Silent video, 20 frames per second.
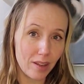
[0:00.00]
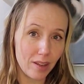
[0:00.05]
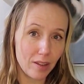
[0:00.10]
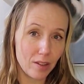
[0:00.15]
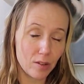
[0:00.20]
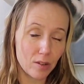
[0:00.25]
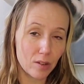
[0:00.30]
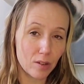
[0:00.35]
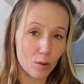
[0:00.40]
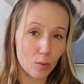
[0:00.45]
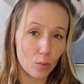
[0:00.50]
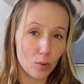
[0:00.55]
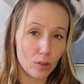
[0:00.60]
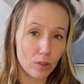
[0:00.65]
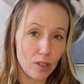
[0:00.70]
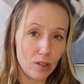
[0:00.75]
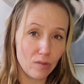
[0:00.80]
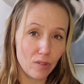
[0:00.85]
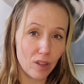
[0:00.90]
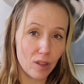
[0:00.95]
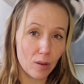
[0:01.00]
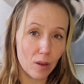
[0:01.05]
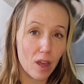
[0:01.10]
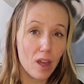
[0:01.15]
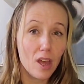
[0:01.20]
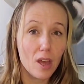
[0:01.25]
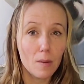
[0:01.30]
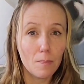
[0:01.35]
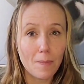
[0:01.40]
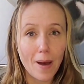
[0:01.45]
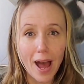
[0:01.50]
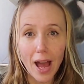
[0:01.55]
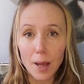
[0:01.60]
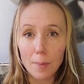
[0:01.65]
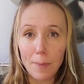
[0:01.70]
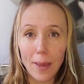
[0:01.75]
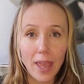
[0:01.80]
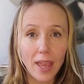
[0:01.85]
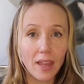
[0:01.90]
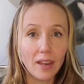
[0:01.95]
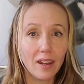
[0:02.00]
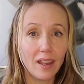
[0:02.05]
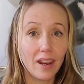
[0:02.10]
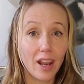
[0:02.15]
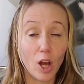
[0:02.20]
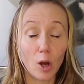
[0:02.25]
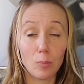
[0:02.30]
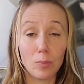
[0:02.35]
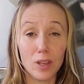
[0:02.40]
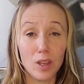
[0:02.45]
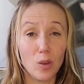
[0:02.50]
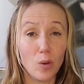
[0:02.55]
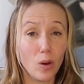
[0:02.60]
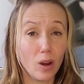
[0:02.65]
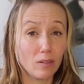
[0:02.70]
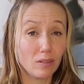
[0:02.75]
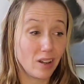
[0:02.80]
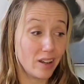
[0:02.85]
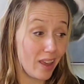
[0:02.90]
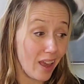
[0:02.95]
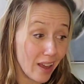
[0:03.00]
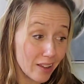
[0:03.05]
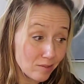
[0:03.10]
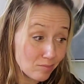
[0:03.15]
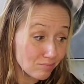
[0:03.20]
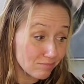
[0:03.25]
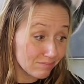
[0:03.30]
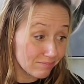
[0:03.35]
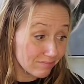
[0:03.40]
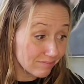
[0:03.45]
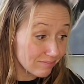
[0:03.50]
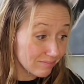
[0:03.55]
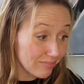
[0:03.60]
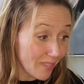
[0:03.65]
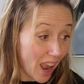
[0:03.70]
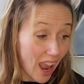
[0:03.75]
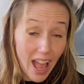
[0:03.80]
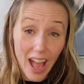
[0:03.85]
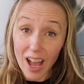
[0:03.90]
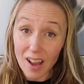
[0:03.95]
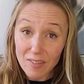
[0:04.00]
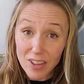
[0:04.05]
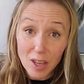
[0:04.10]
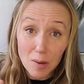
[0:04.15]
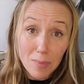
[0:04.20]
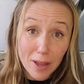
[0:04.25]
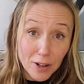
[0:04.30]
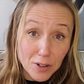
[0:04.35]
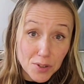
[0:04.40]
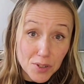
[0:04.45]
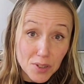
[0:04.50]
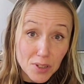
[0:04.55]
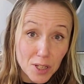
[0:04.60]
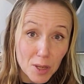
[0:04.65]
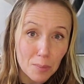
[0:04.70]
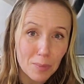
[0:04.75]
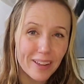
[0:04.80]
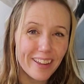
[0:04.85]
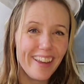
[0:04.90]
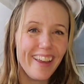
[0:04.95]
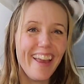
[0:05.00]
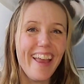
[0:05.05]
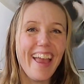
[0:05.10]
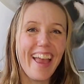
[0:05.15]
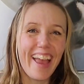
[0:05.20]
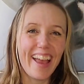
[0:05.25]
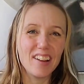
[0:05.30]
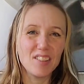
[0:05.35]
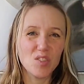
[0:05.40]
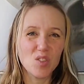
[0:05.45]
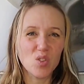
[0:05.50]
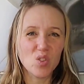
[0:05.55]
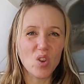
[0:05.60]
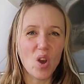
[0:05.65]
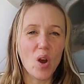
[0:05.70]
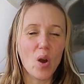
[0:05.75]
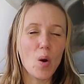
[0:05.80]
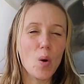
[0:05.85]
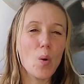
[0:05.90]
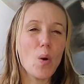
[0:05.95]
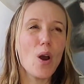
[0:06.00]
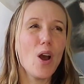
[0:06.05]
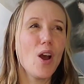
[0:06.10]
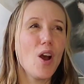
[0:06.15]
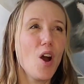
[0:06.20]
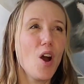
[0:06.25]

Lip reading: in relieving back pain and helping you, again, having a better sleep. And so